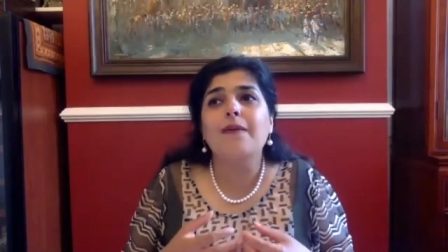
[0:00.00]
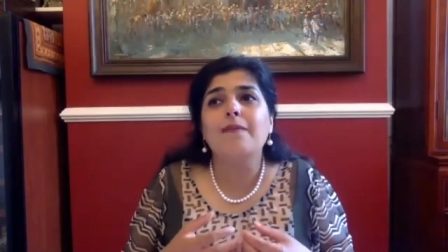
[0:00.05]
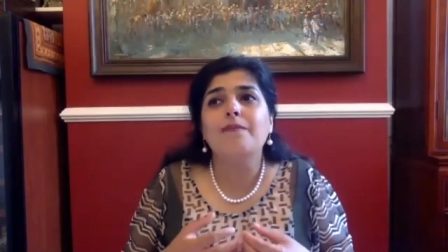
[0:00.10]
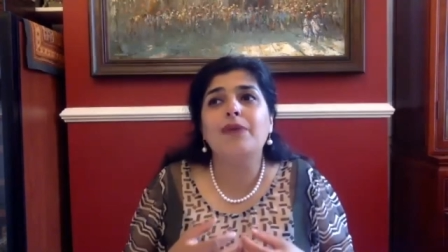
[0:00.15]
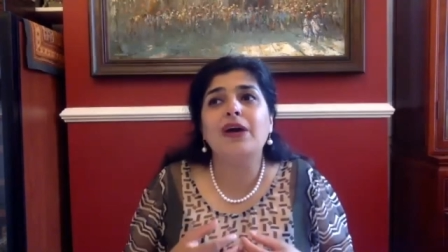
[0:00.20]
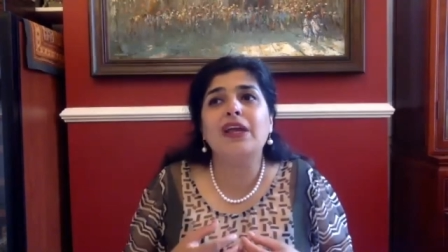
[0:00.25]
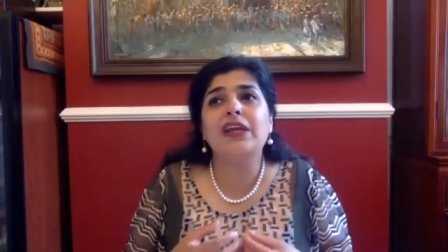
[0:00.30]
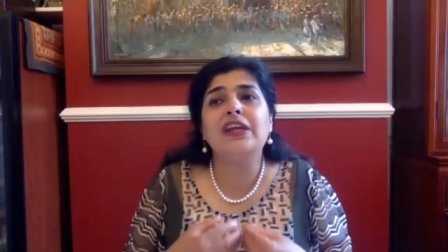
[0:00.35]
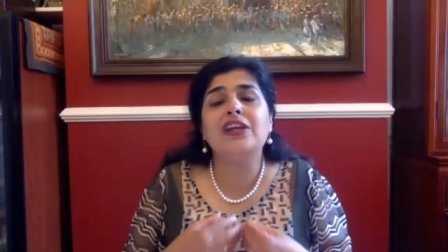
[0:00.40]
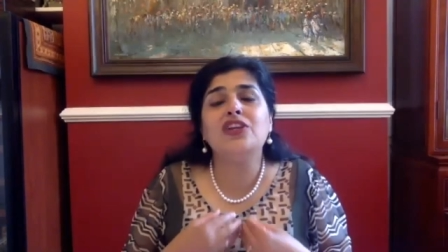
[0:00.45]

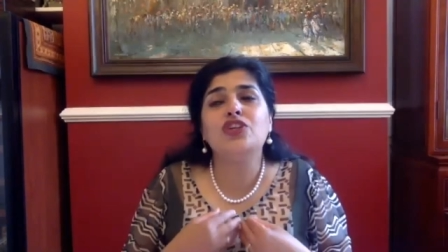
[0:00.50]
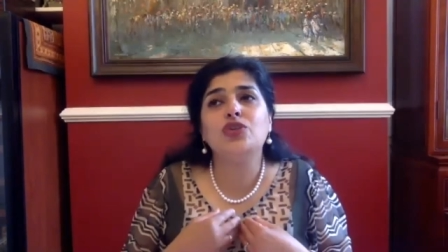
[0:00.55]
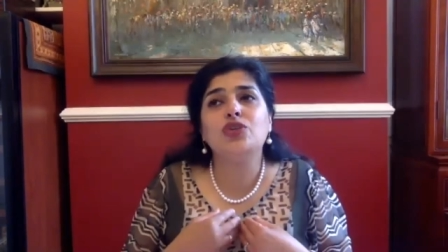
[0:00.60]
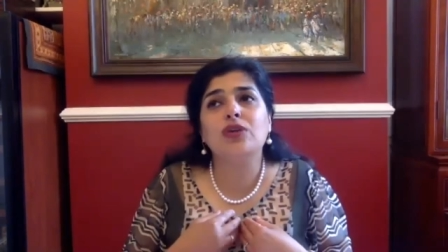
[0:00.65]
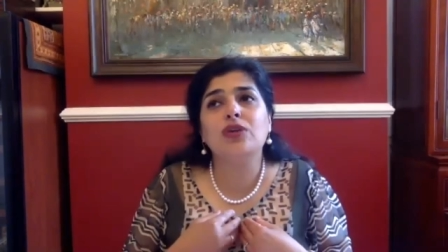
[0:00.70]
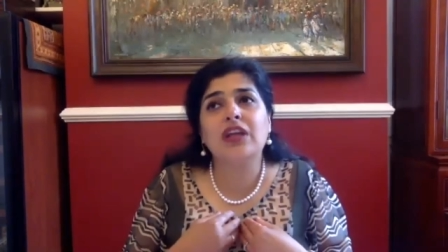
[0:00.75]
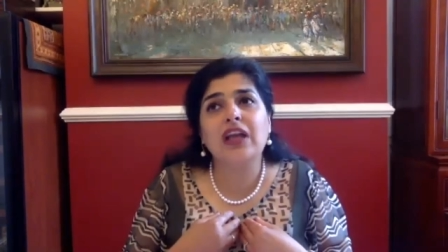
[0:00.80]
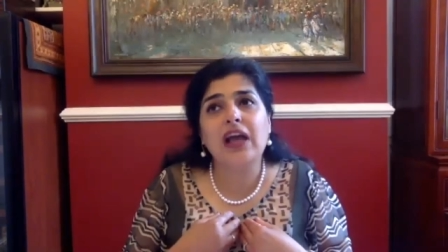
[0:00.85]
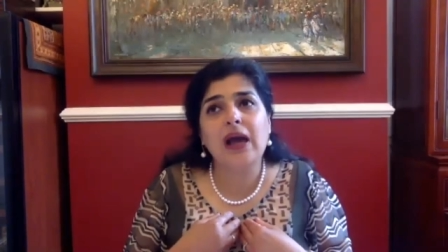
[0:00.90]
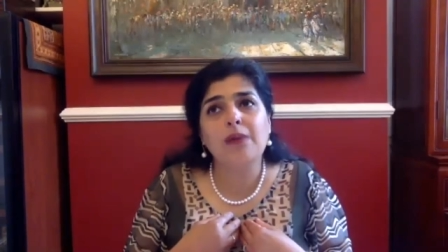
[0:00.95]
but it
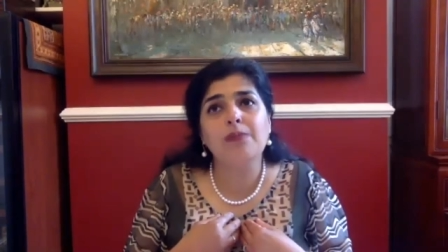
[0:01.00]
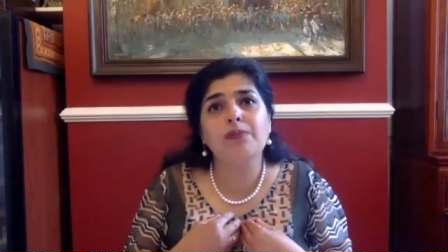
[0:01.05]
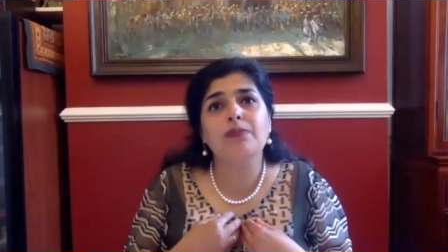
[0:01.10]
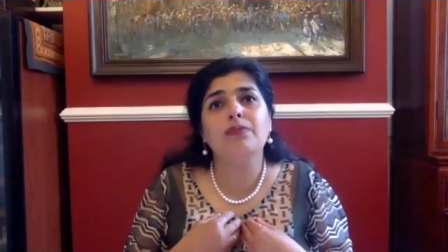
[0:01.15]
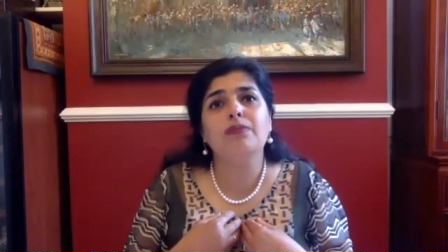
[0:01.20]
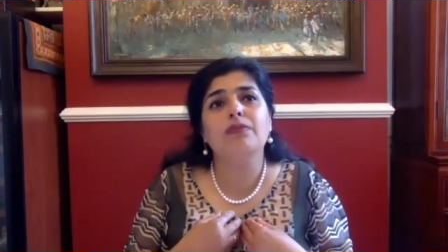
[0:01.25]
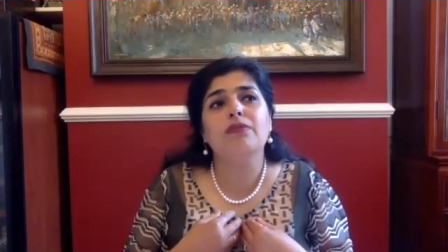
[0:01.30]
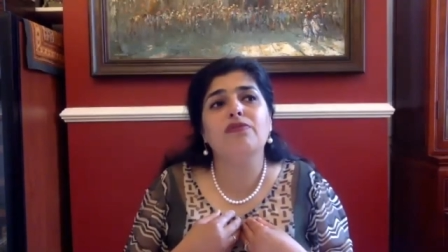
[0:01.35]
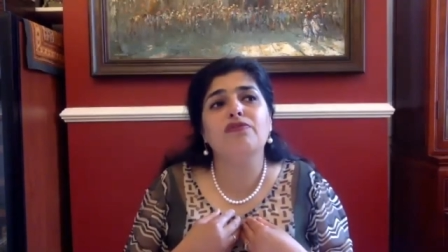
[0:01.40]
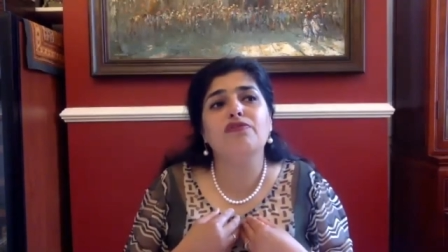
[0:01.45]
should come
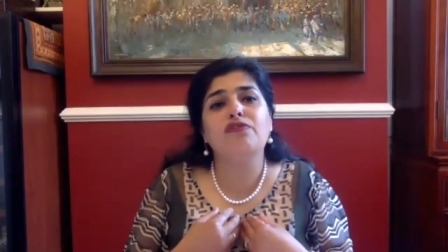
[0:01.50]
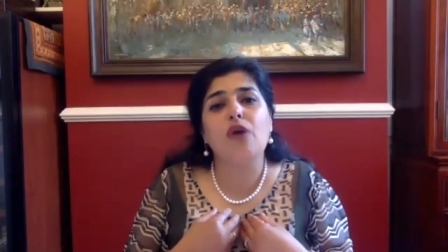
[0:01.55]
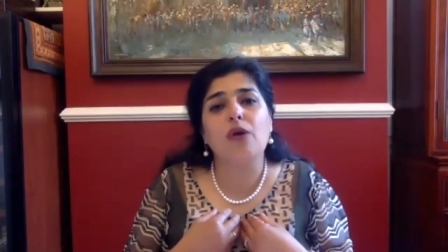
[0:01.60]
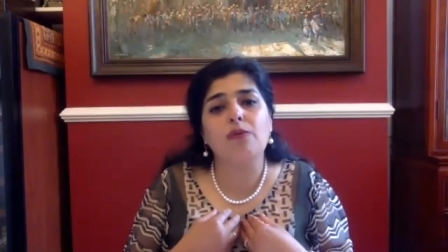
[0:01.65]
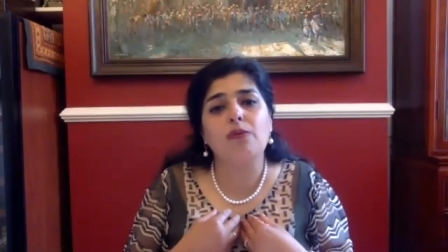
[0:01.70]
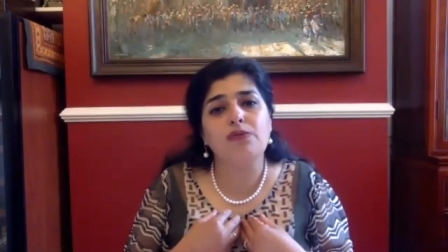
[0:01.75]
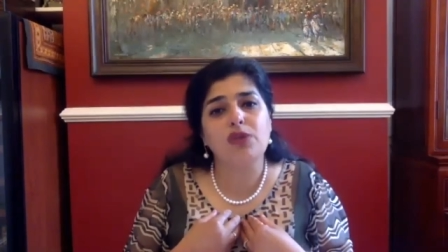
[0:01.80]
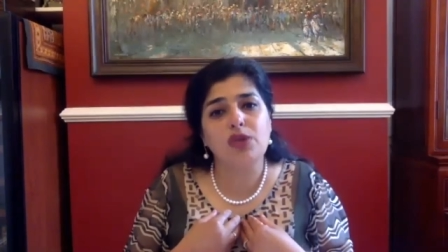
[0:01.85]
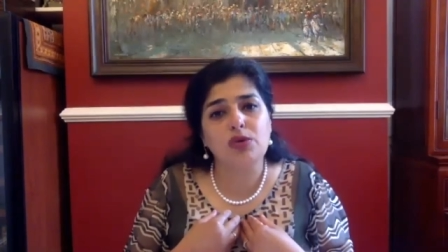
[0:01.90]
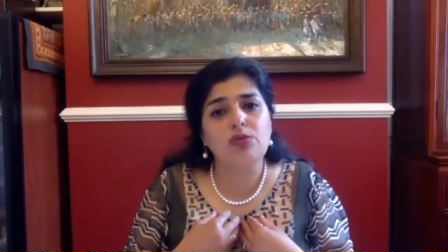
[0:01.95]

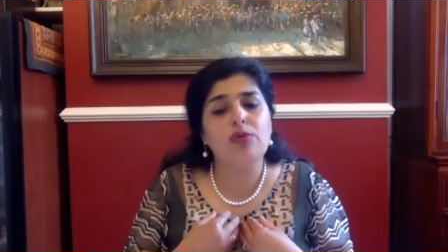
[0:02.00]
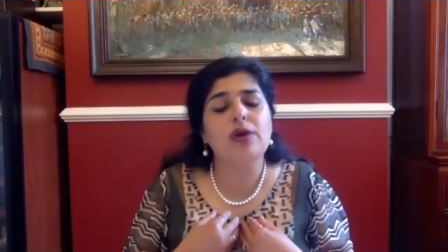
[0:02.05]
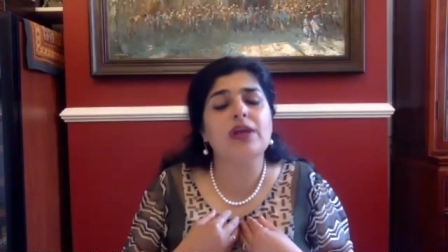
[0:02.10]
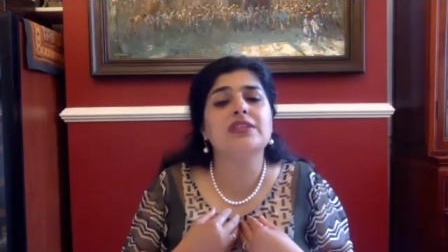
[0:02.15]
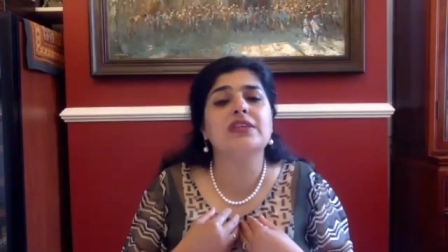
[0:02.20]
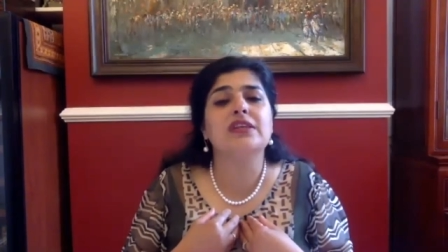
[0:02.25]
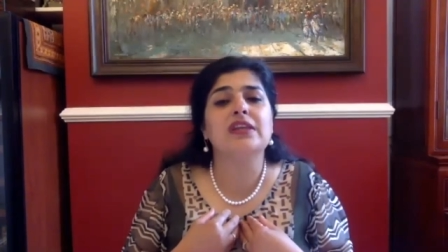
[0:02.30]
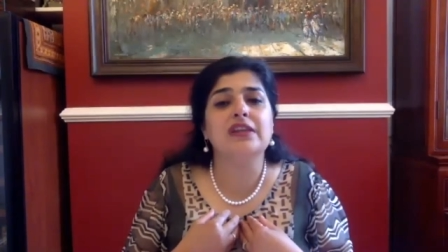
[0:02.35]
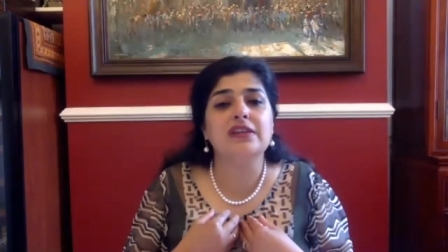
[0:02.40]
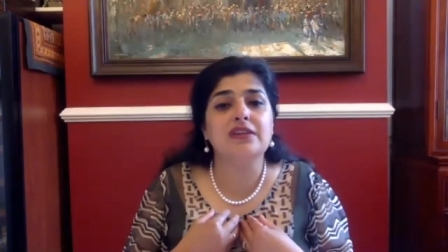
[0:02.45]
from you as
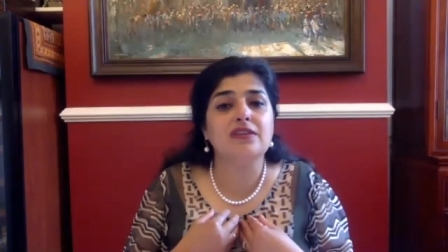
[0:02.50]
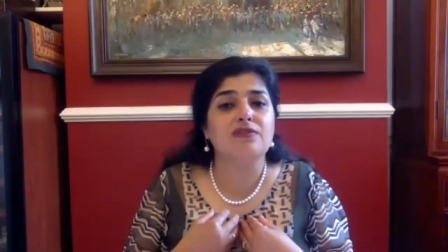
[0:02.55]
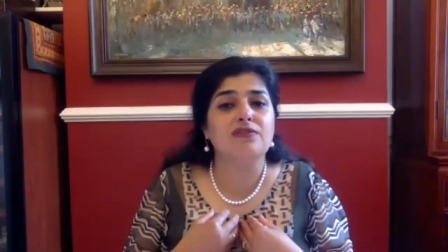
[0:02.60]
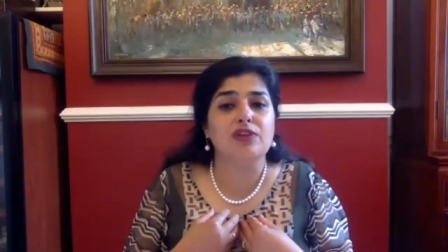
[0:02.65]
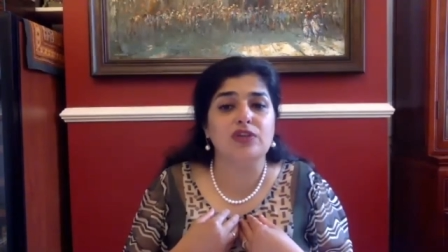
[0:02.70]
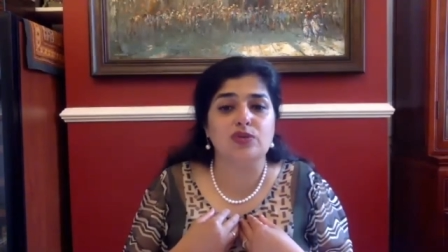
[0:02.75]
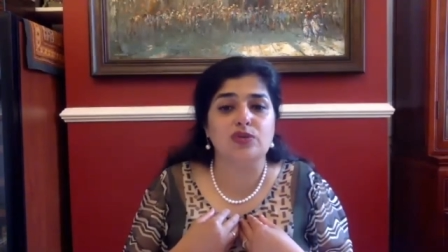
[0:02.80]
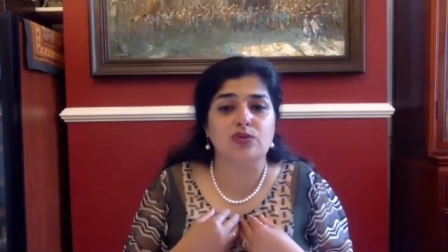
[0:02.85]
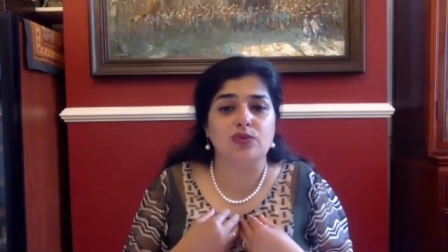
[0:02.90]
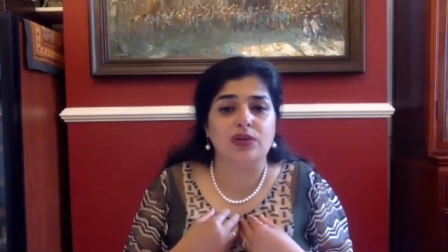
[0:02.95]
an
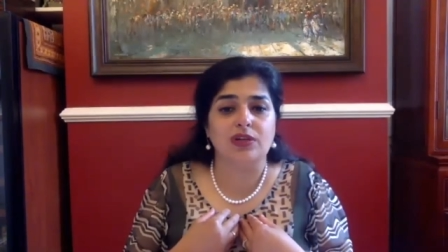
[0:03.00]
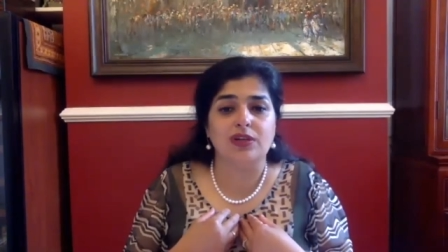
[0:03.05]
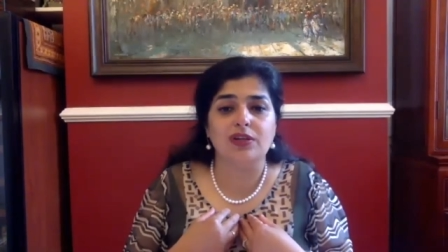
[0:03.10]
individual.